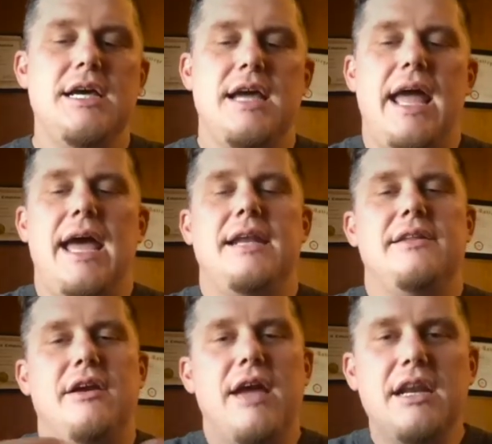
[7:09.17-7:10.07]
And
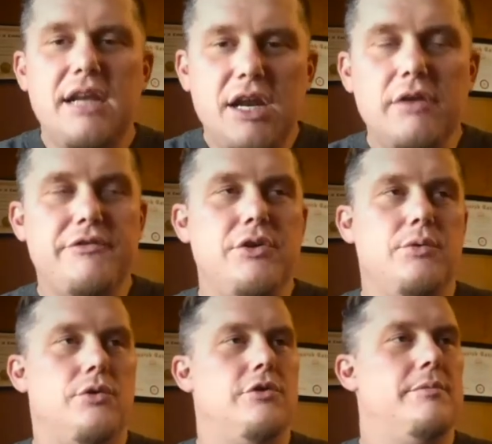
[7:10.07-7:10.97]
they're in an interview
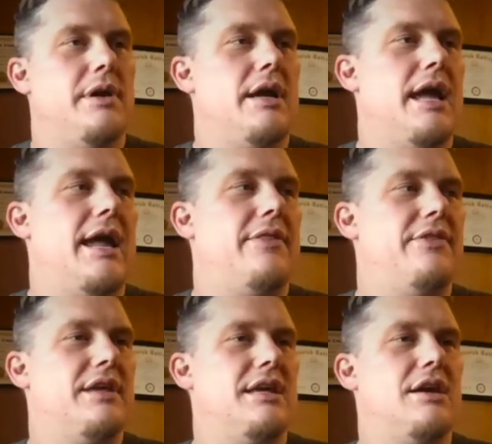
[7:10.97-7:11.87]
room, and
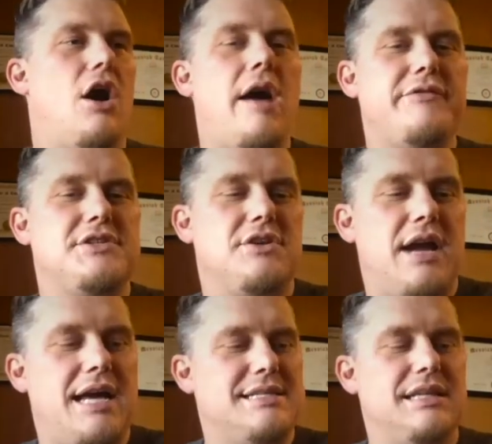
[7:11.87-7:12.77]
the officer
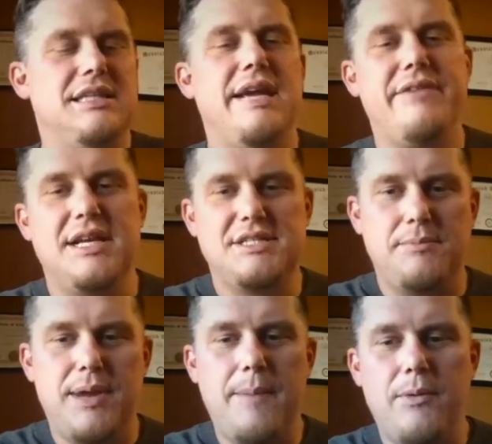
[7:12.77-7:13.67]
has to leave to get some
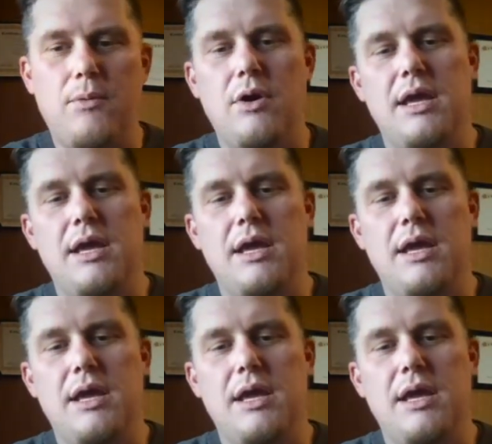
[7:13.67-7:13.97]
paperwork.